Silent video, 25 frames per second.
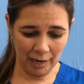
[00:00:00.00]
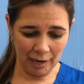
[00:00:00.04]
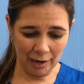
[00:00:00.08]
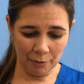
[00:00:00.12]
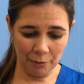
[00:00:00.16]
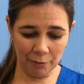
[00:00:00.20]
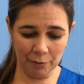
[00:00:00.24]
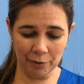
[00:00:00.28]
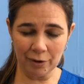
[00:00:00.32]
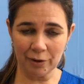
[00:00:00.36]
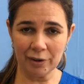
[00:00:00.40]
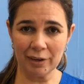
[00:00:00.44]

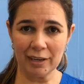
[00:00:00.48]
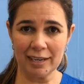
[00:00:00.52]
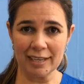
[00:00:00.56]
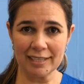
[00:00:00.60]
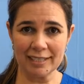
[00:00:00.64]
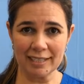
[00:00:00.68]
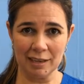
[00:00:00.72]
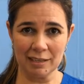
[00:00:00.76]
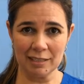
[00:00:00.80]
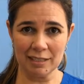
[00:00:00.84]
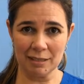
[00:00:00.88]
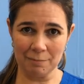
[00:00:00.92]
We are going to
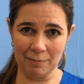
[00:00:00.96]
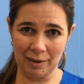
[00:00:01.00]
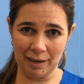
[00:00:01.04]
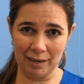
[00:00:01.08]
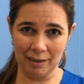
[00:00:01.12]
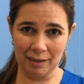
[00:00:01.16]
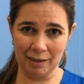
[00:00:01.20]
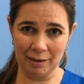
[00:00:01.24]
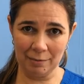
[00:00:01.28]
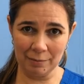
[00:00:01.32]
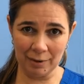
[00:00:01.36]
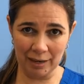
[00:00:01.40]
send some
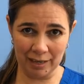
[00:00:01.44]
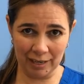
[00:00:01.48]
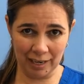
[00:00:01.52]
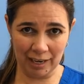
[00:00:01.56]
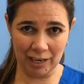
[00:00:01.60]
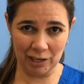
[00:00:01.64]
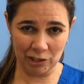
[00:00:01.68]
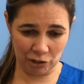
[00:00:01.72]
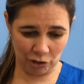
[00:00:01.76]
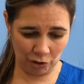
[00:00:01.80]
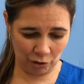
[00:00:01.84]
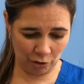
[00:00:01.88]

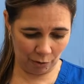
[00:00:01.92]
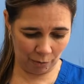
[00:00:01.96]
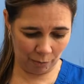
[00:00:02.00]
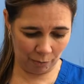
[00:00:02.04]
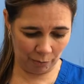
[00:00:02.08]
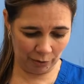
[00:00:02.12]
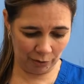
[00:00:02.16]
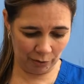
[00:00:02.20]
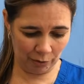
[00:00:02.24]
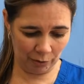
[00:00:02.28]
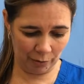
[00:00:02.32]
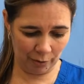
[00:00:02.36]
medication home
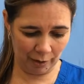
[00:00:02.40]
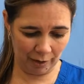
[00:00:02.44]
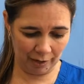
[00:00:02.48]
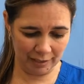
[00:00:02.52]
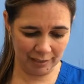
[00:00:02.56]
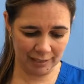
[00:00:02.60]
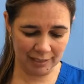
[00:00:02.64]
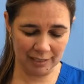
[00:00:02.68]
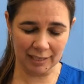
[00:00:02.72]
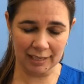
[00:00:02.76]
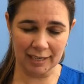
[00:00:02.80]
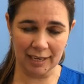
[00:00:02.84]
with you guys
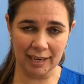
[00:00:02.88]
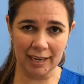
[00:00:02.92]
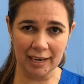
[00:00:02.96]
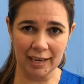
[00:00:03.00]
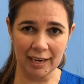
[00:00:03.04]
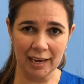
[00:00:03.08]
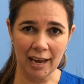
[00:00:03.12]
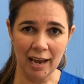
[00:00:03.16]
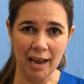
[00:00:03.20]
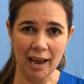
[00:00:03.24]
today.